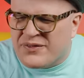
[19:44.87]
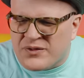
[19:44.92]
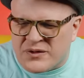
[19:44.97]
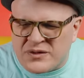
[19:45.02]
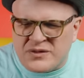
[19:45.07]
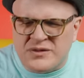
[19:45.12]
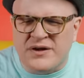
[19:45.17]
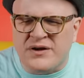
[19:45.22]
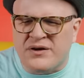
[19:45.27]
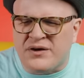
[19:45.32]
The
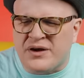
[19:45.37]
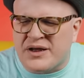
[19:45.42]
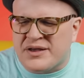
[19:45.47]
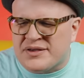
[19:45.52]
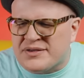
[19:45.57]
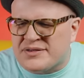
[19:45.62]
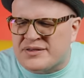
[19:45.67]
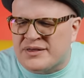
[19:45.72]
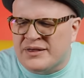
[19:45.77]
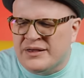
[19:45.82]

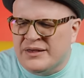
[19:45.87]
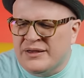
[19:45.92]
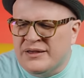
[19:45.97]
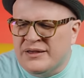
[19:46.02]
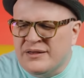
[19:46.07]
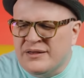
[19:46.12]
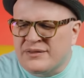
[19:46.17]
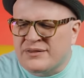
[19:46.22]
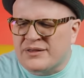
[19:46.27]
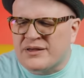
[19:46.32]
lyrics,
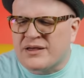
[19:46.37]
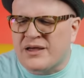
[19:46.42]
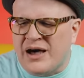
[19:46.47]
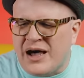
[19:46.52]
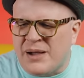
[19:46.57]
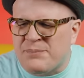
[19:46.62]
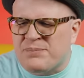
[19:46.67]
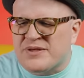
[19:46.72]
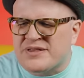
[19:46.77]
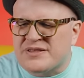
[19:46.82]
the
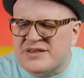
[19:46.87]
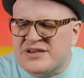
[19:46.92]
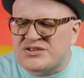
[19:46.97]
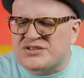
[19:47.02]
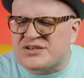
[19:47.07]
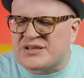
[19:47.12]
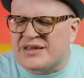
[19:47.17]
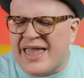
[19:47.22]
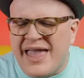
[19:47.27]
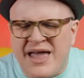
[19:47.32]

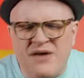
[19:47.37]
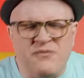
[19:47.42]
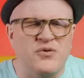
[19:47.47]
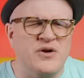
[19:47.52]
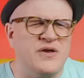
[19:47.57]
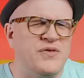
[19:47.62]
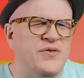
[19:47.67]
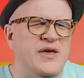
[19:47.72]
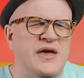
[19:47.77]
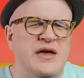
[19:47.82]
composition,
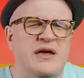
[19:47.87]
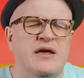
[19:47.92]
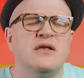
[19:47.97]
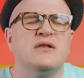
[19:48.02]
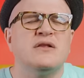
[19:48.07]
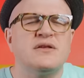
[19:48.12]
everything.